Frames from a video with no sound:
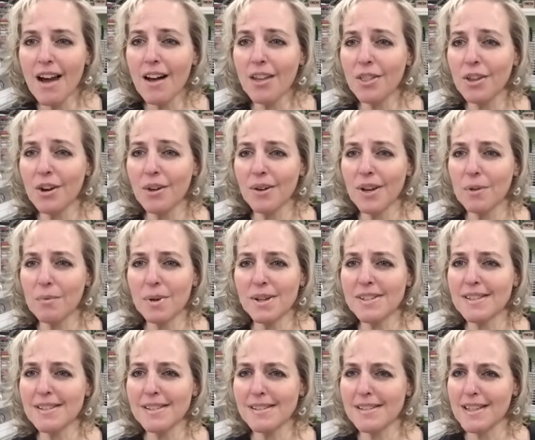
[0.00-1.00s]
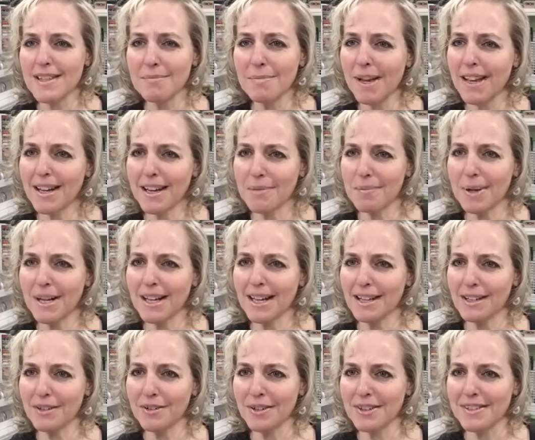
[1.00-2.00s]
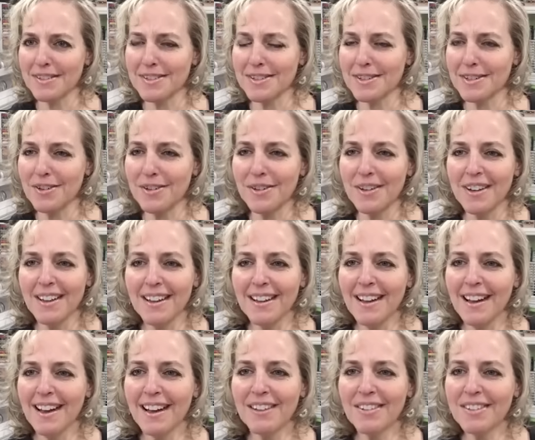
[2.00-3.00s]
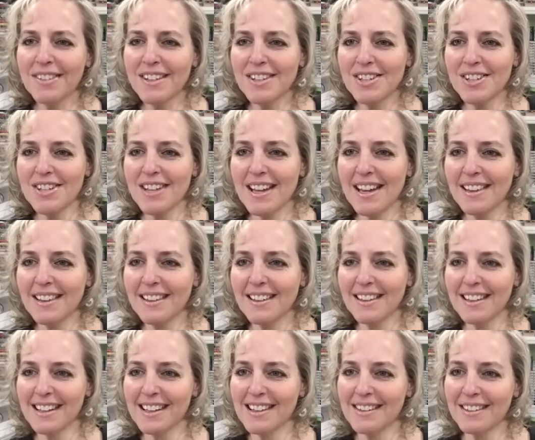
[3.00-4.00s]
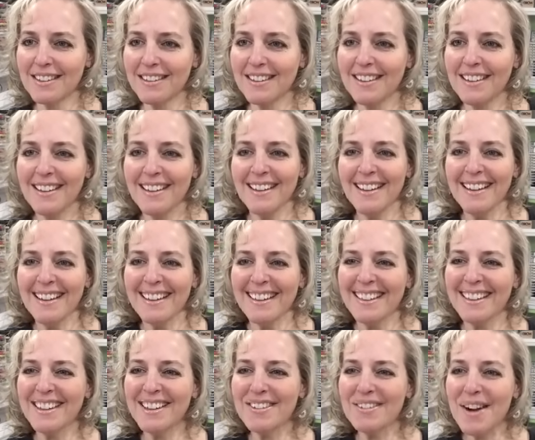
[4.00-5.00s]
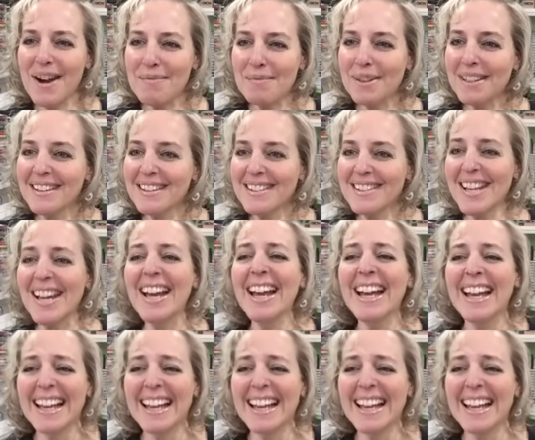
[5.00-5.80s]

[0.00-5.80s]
although it wasn't seen by anybody I noticed, so I don't think she had luck either. The gremlins,